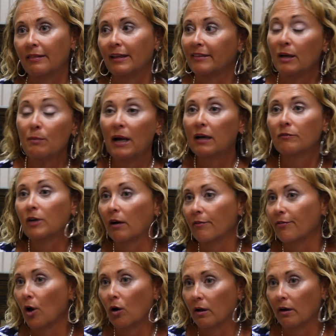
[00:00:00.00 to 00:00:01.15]
that they might have not
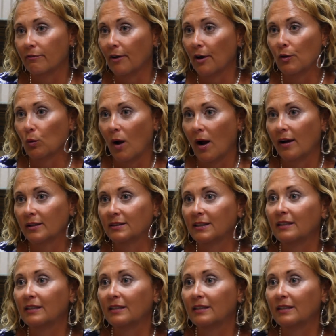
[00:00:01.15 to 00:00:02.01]
thought of otherwise,